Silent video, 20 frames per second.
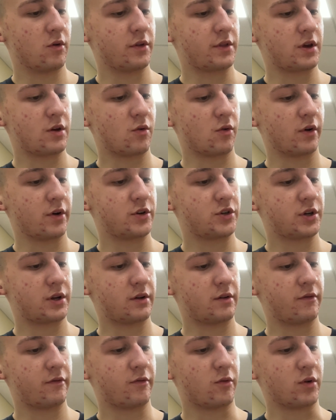the
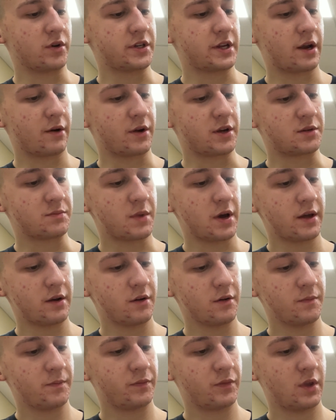origin for teres
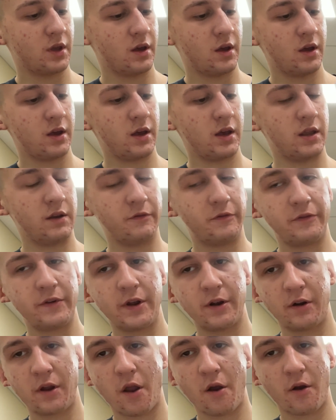minor.
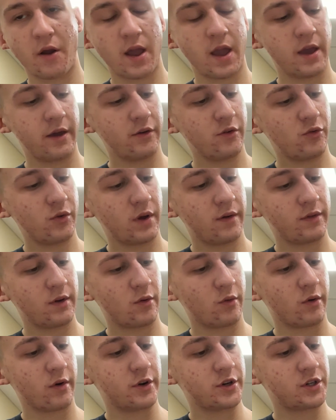Inferior angle, we have the
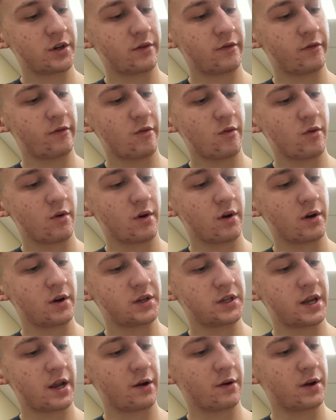origin for
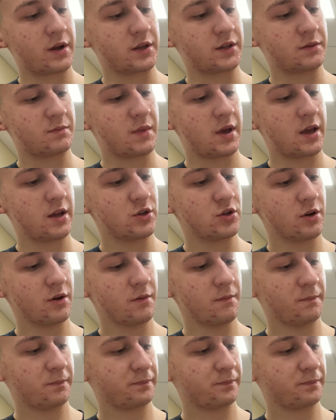teres major.